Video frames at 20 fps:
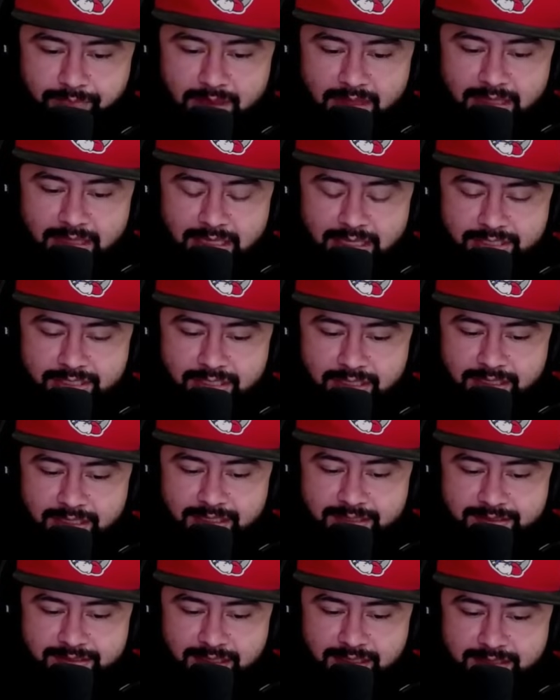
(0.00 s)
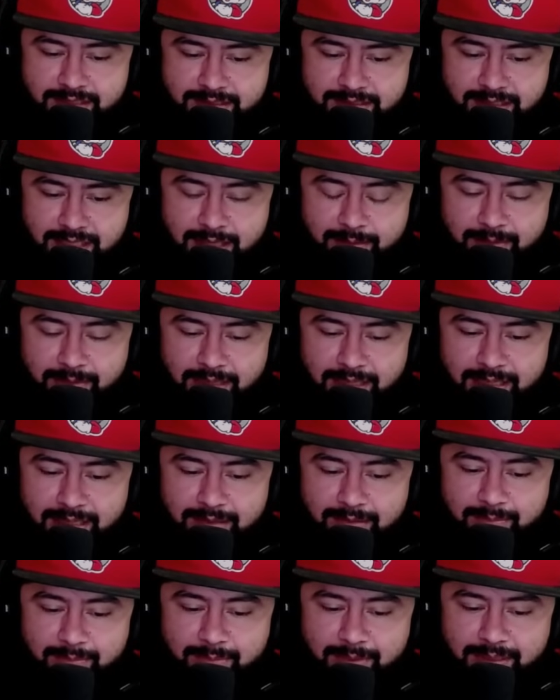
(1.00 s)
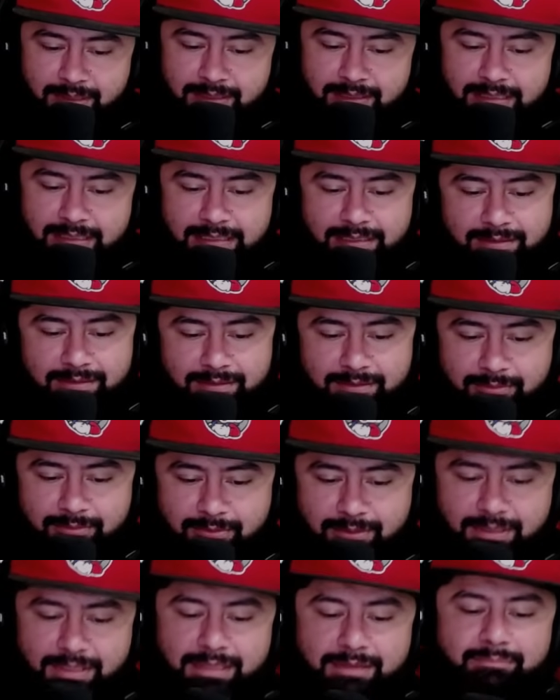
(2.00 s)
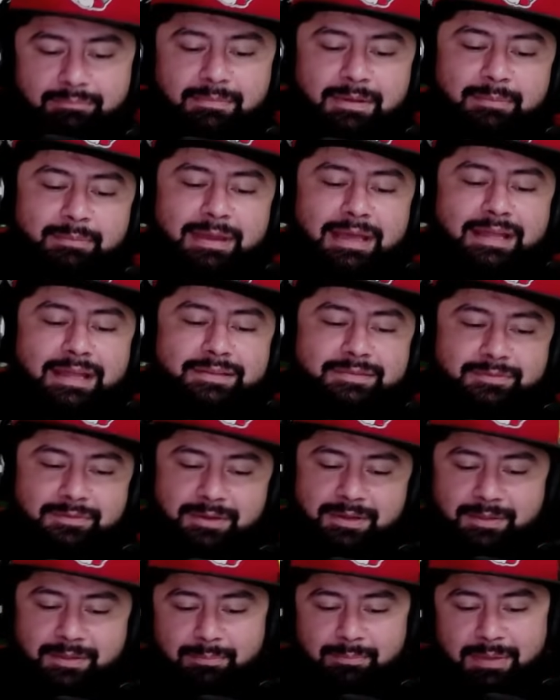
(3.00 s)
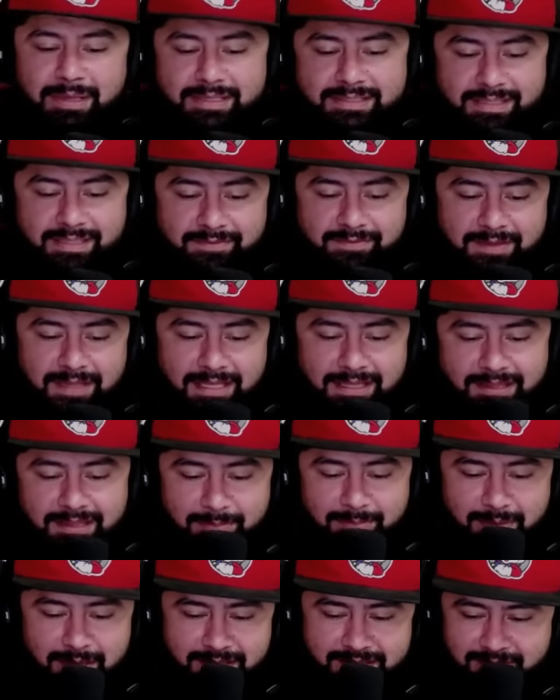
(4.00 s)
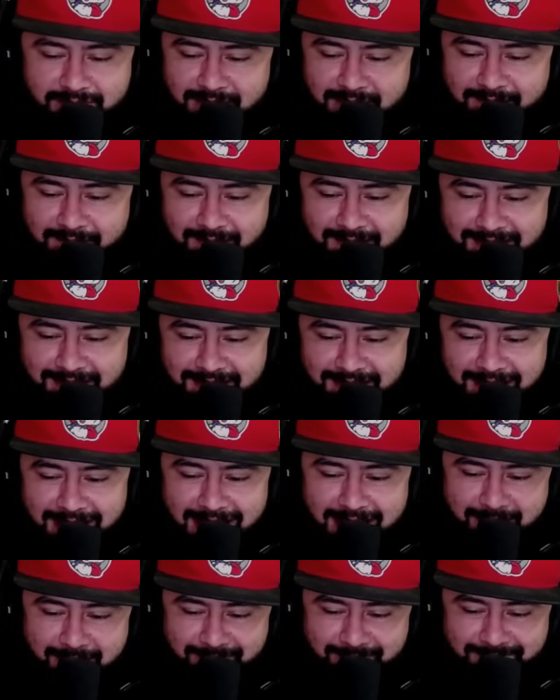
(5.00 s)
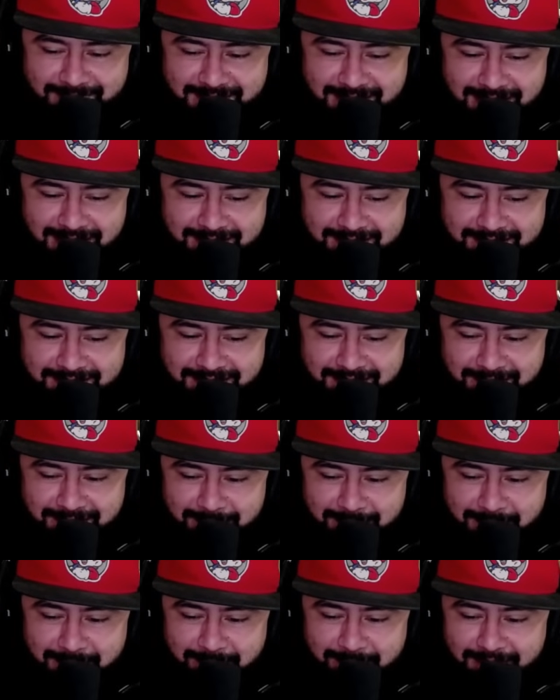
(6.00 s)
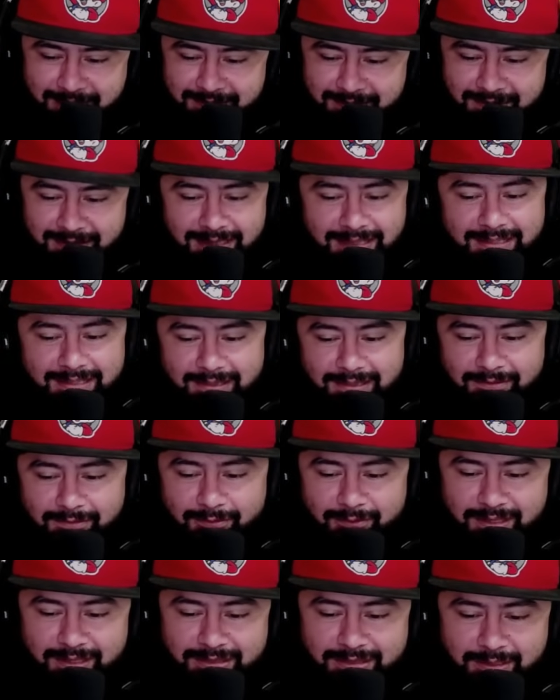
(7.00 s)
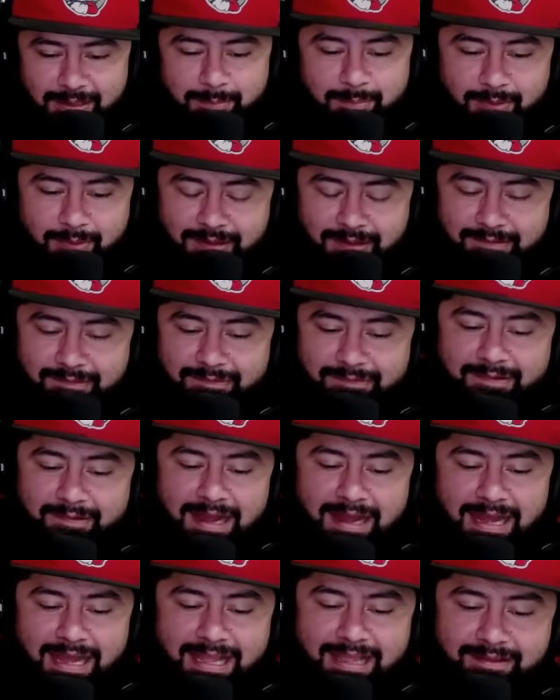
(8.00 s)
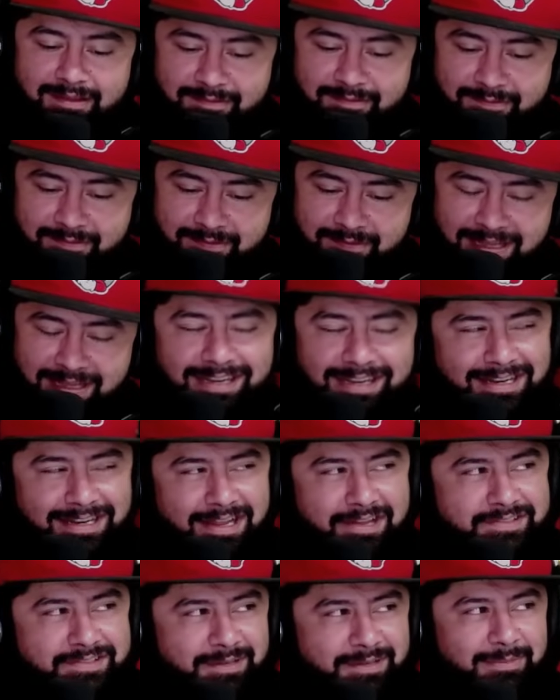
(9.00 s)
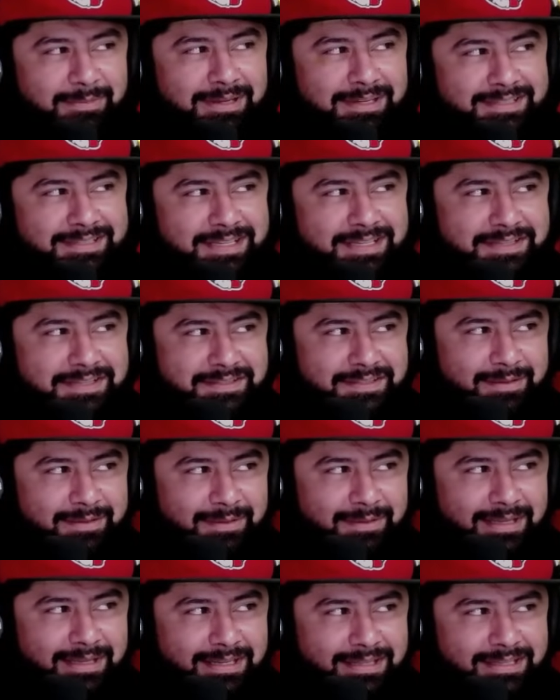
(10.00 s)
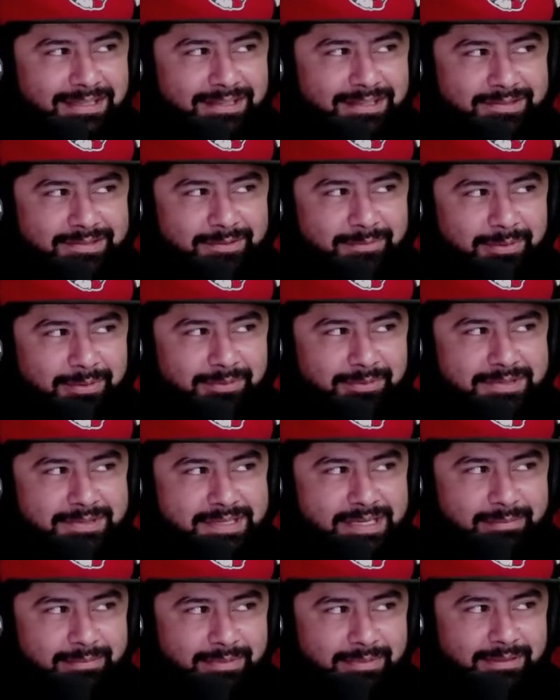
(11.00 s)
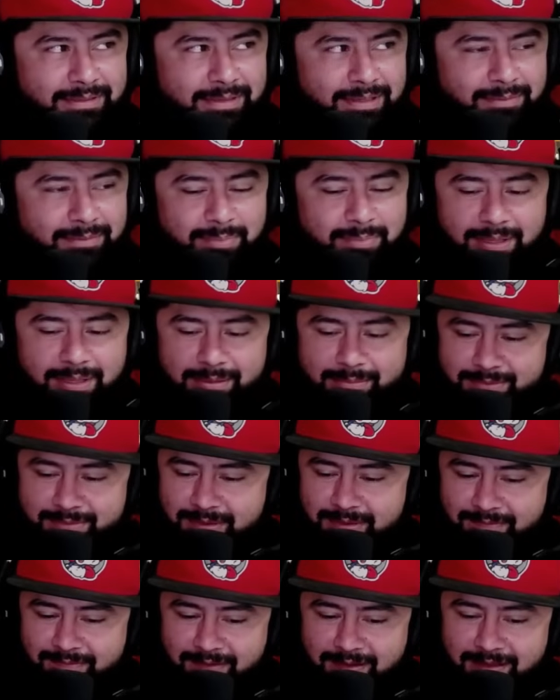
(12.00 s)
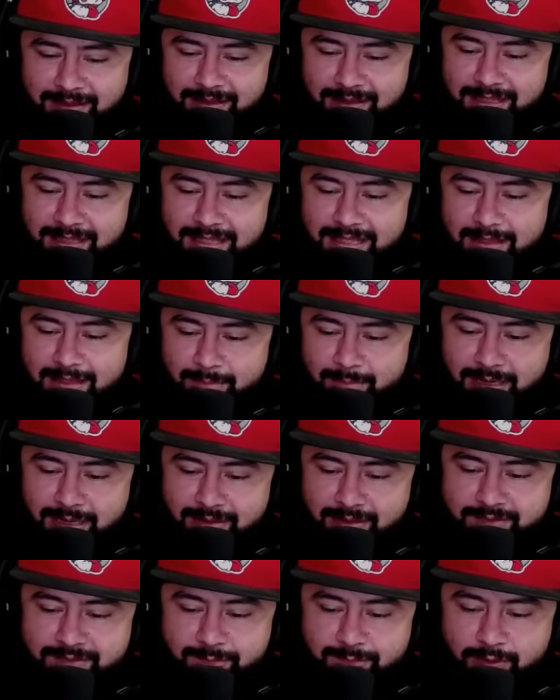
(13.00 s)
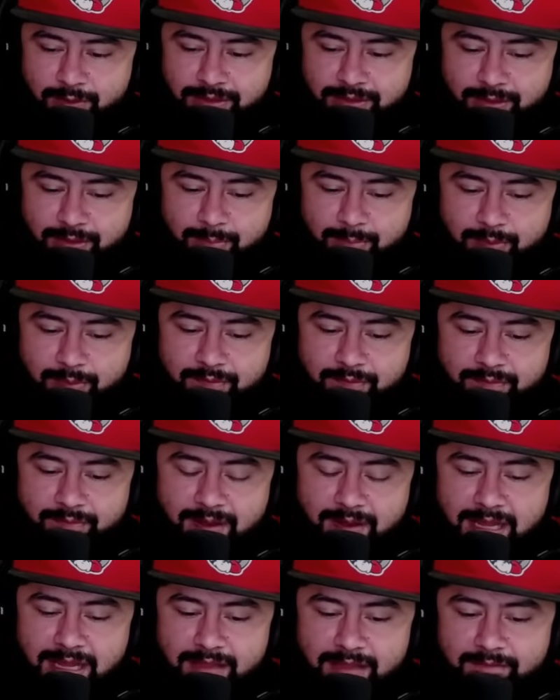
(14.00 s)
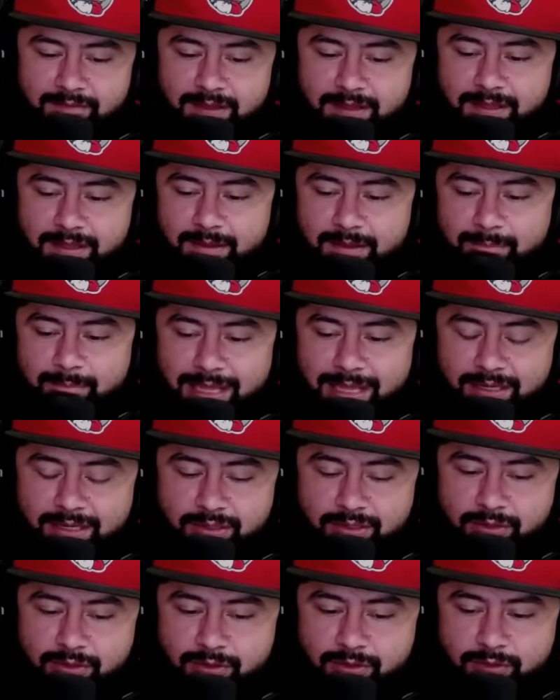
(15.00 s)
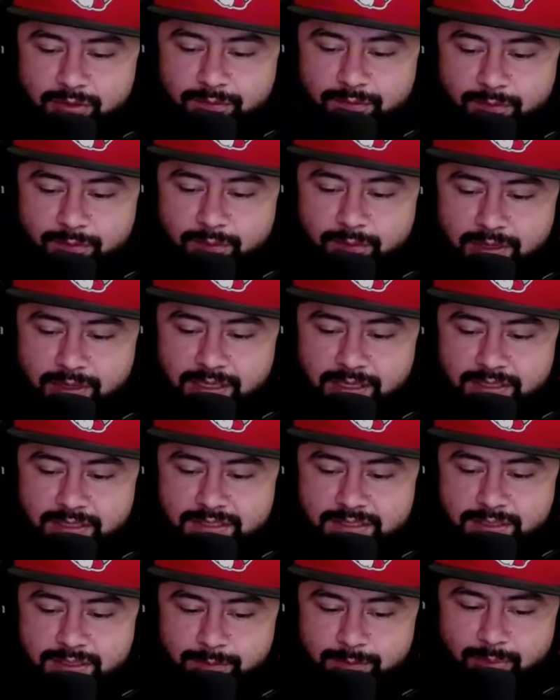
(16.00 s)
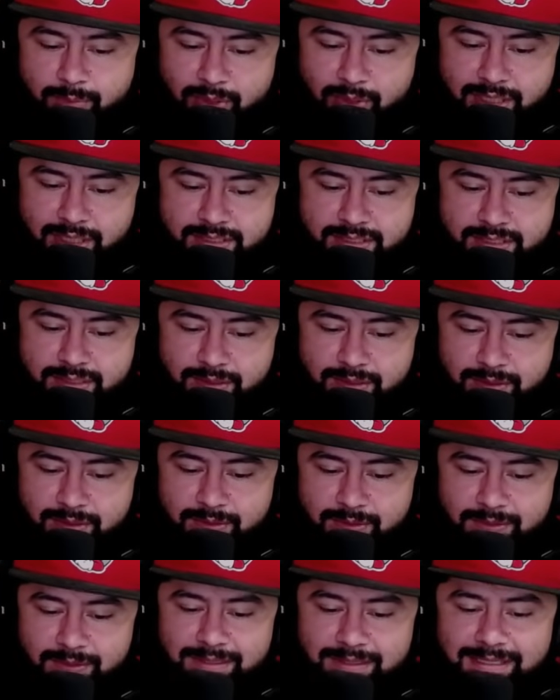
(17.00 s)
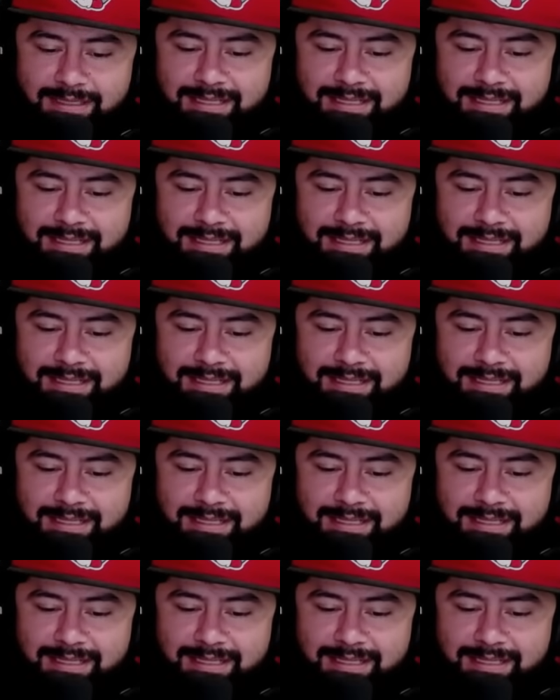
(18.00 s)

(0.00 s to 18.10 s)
Not sure how to say his name again, but my man has one of the best, if not the best, Seraphic in the game. Shout out to you, my bro. 43.5. I need to ask him how to say his name again. I think he told me one time in PMs, but I forgot. But anyways, 43.5. Mandudu, 42.2.